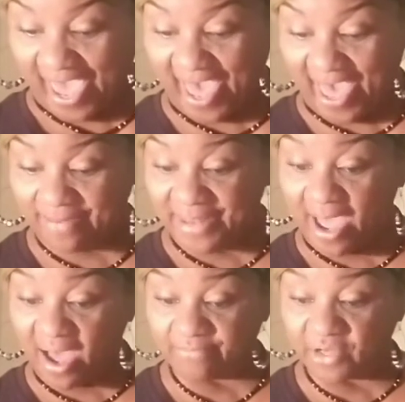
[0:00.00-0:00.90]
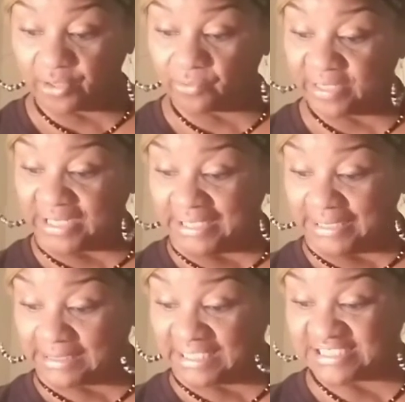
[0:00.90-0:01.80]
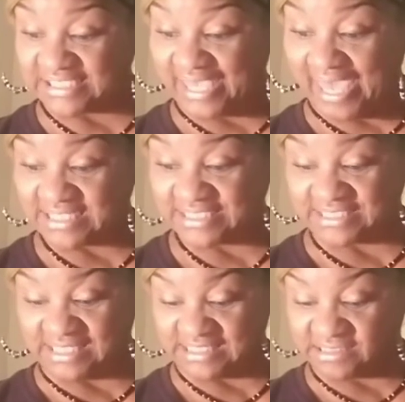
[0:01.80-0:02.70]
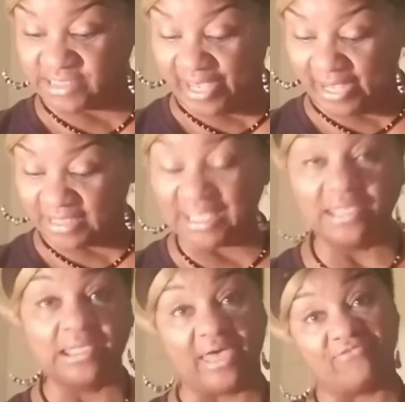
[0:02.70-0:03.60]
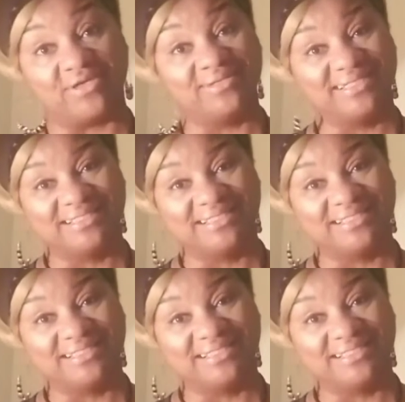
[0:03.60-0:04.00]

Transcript: Now I'm going to read Ecclesiastes 9:11,